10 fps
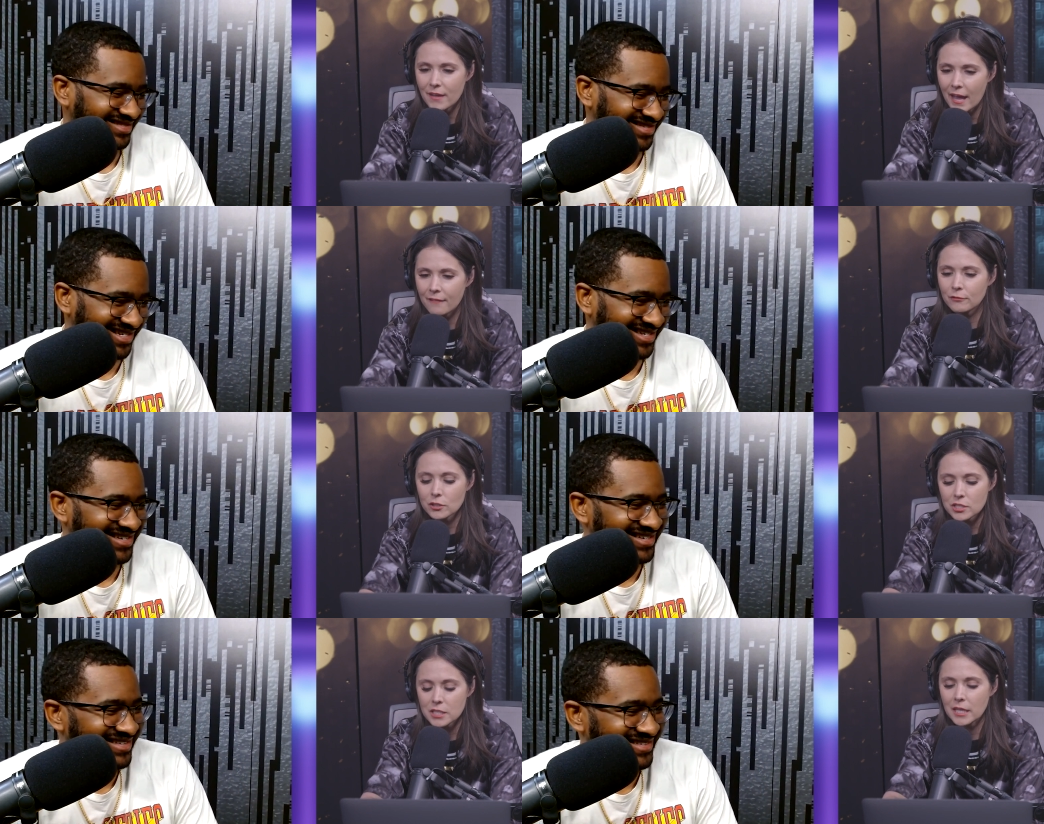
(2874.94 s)
Speaker 1: ever
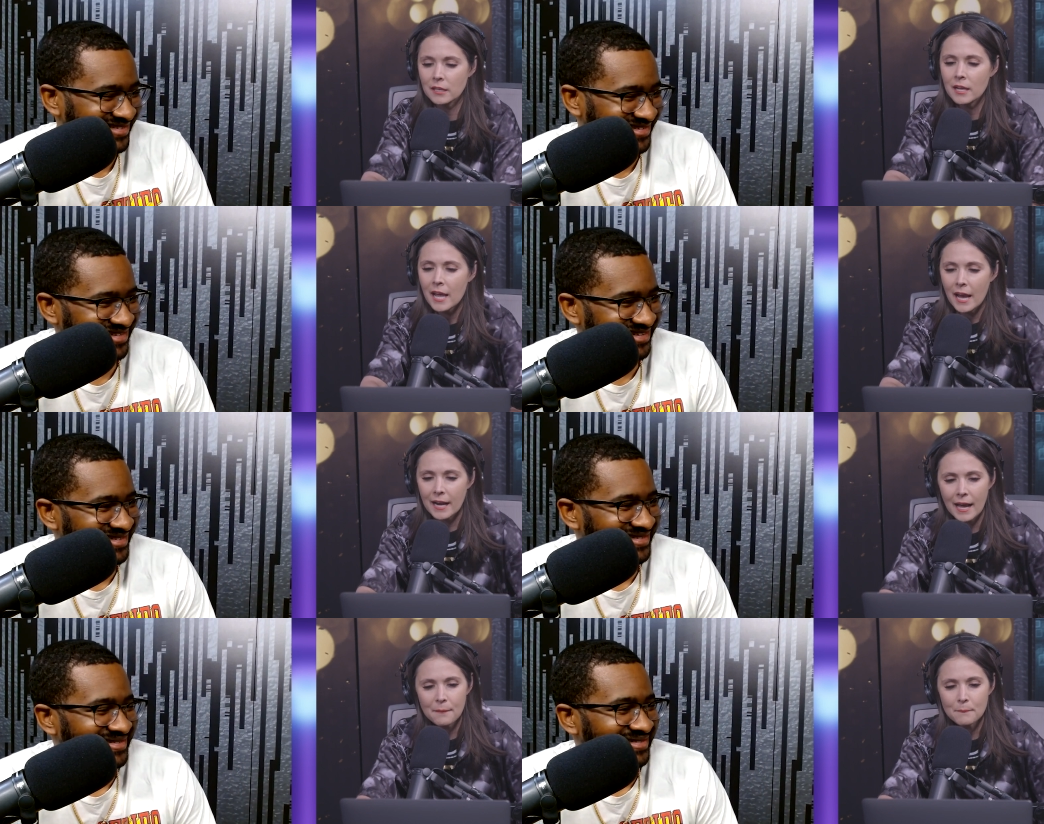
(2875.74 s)
seen. And
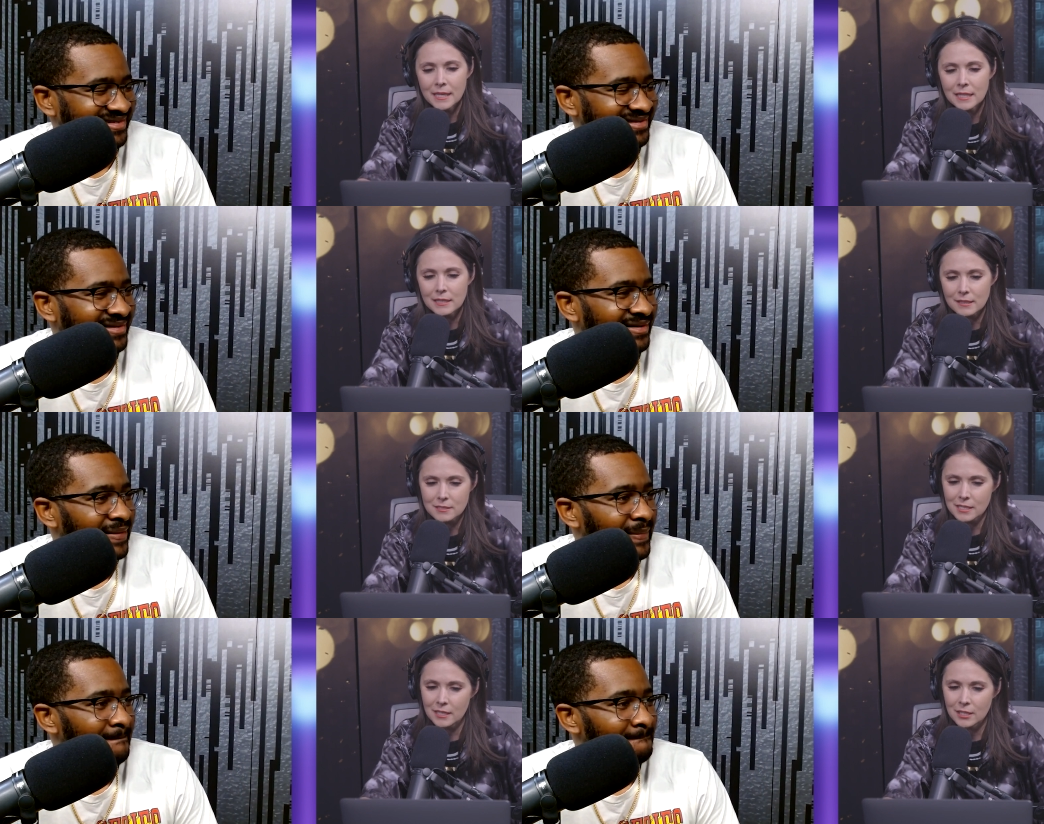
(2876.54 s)
I mean
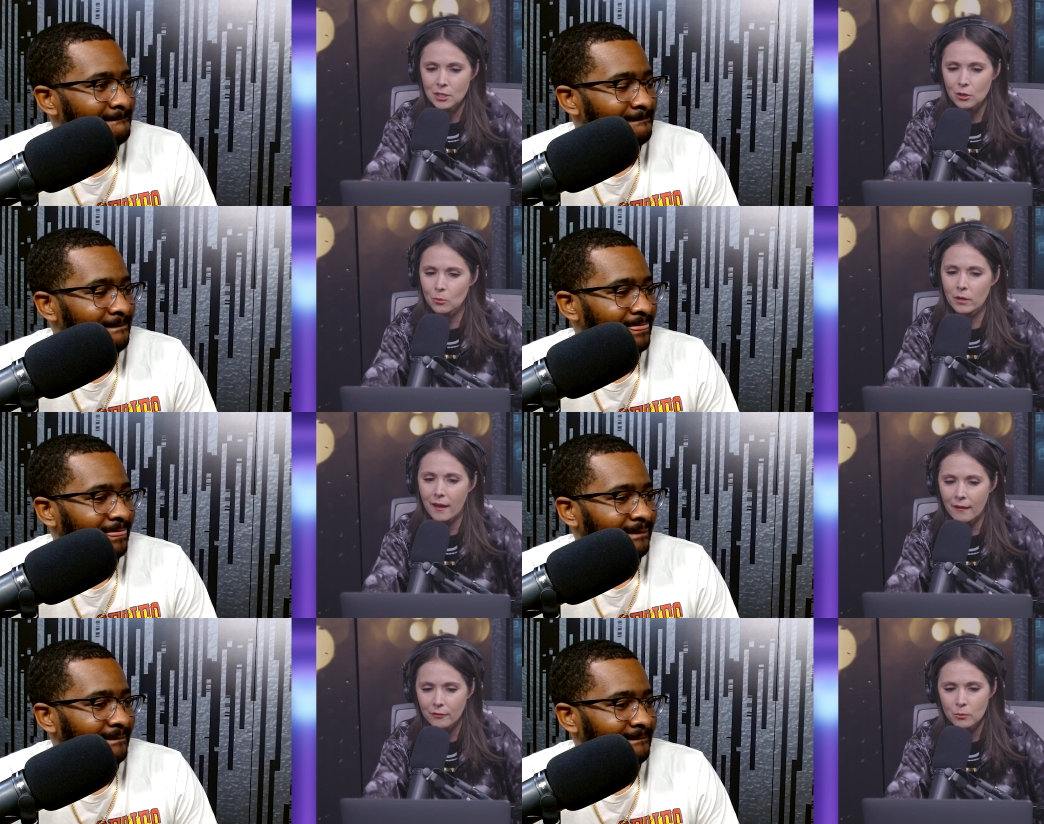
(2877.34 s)
this in a year where
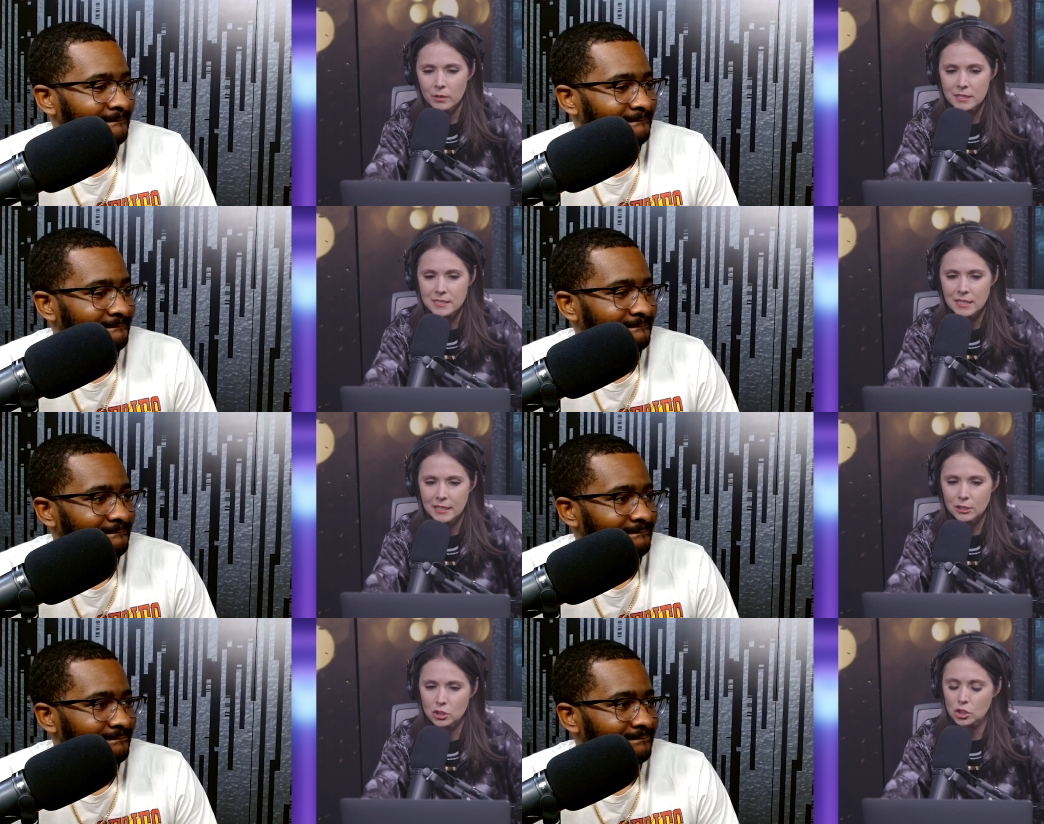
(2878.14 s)
everyone is
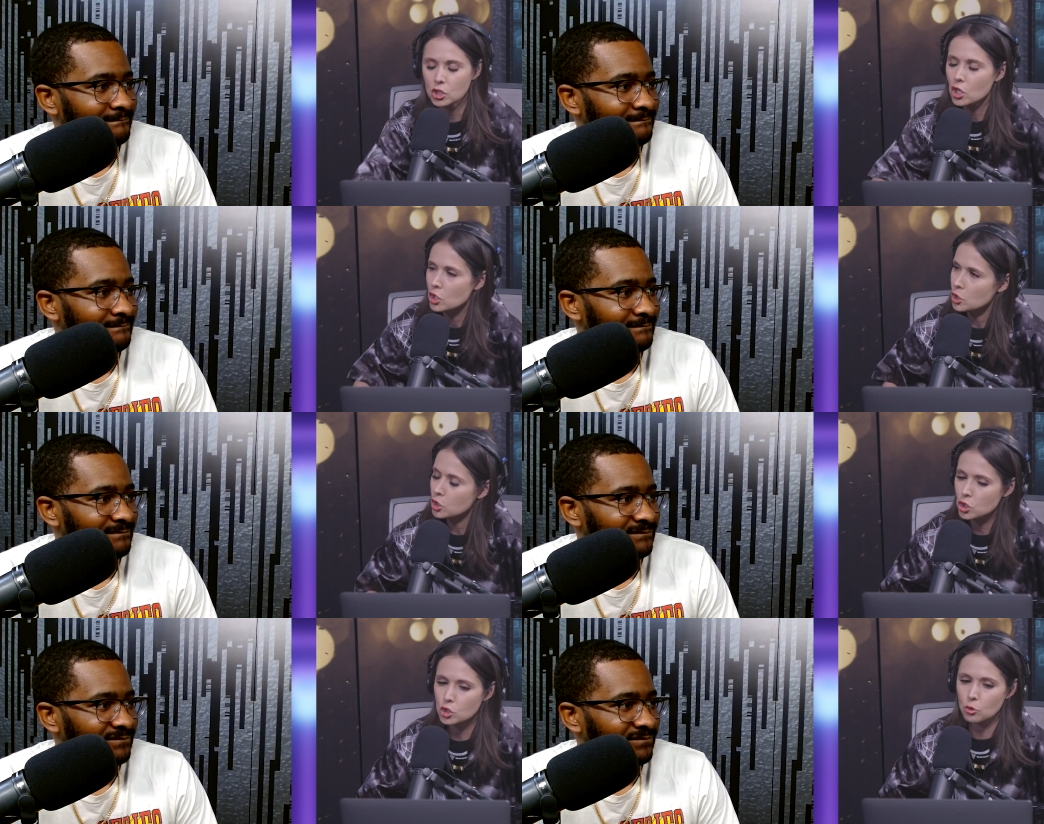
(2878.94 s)
getting just
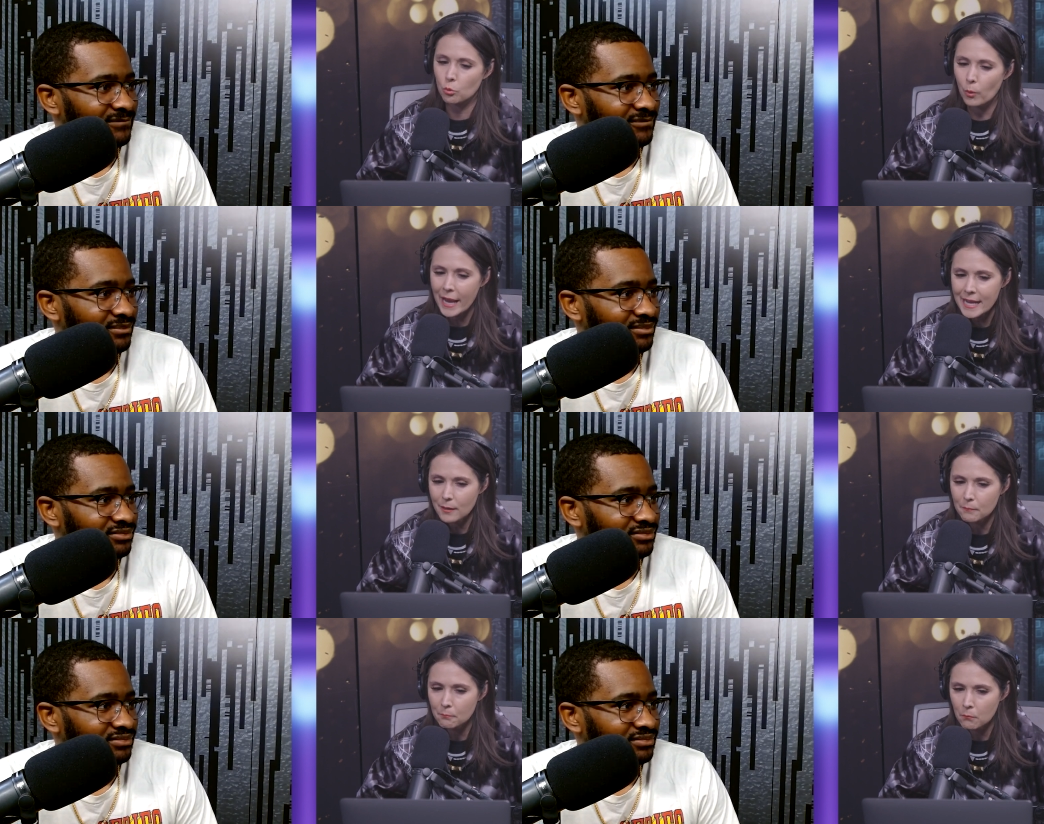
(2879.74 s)
straight
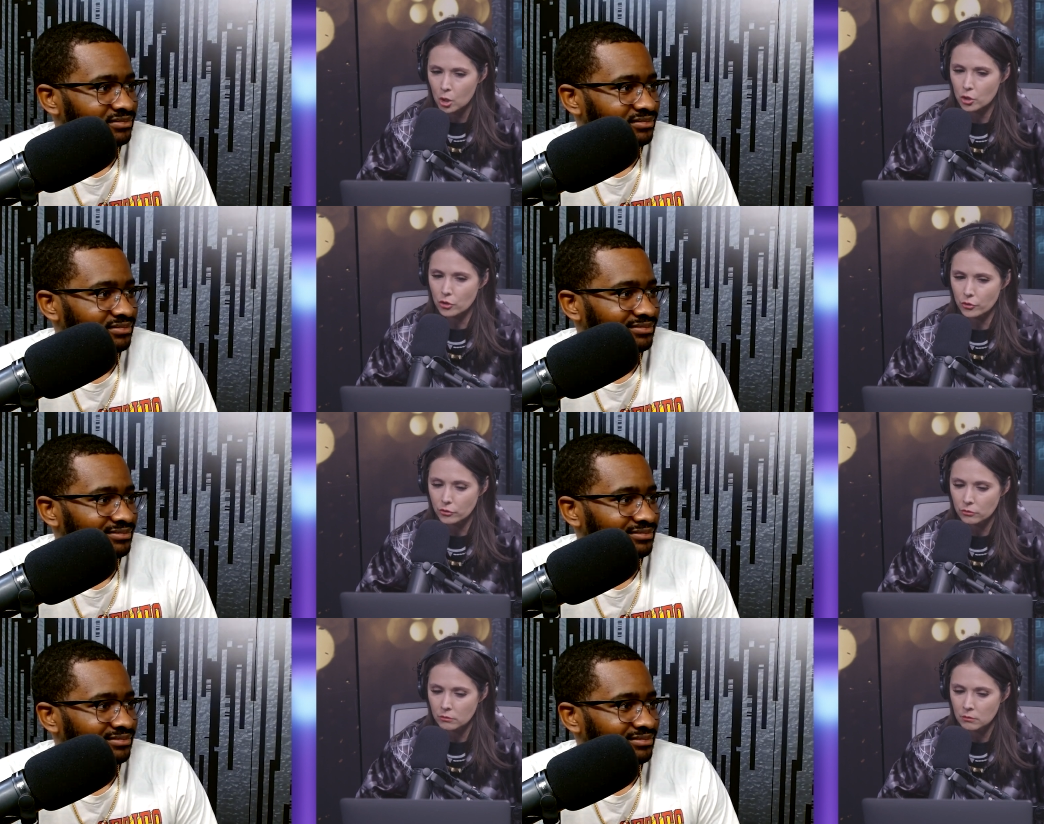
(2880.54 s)

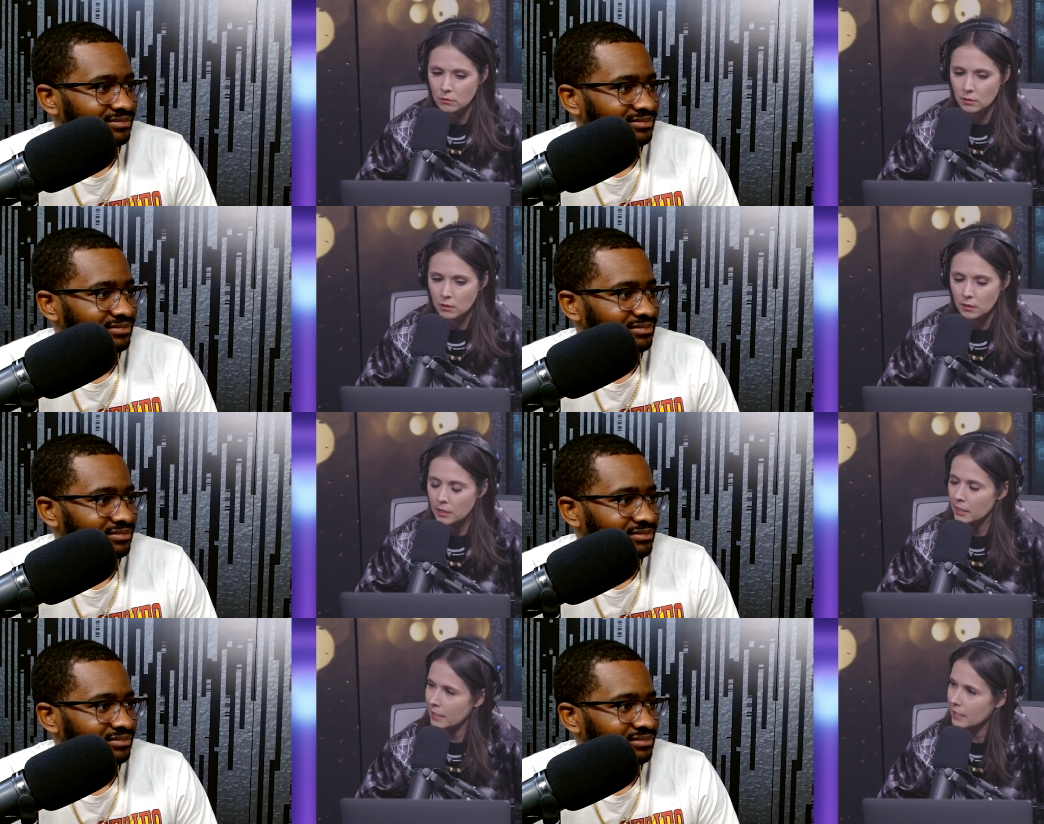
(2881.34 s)
murdered.
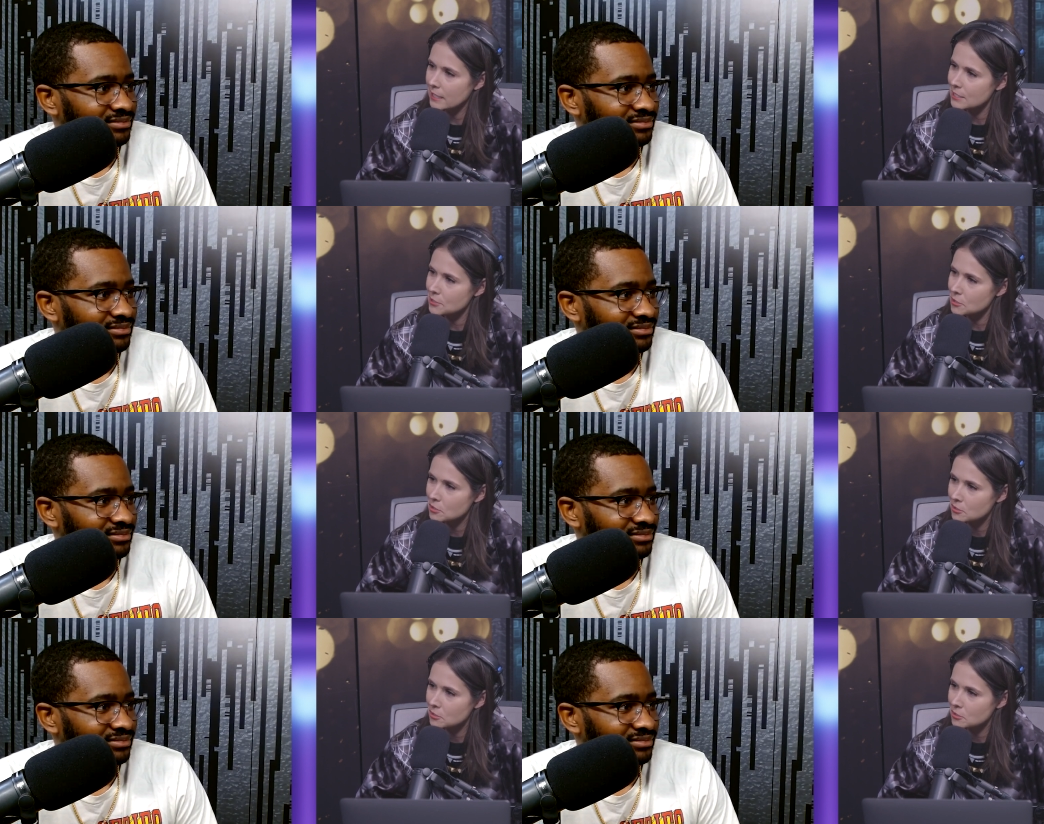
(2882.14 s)
It is